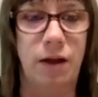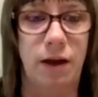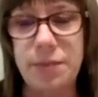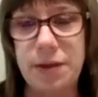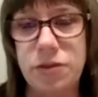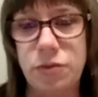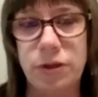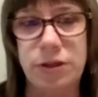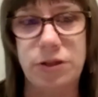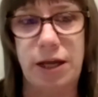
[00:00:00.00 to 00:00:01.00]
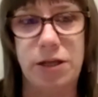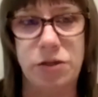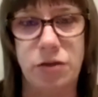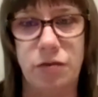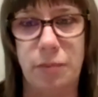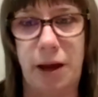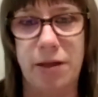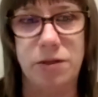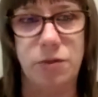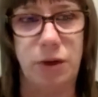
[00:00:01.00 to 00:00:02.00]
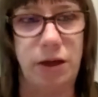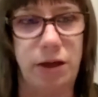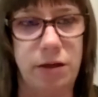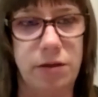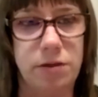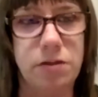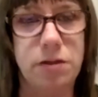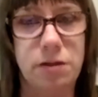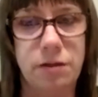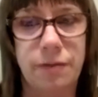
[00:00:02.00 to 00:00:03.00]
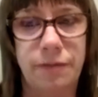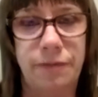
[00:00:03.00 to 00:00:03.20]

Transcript: and something that's really changed over the past 20 years.